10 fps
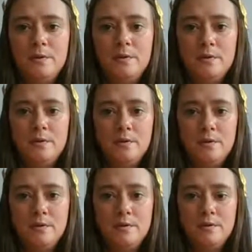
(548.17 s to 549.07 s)

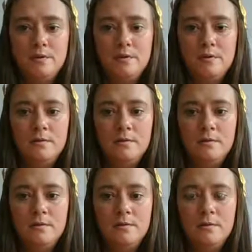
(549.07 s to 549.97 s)

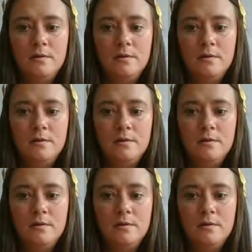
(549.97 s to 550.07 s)
(no one is talking)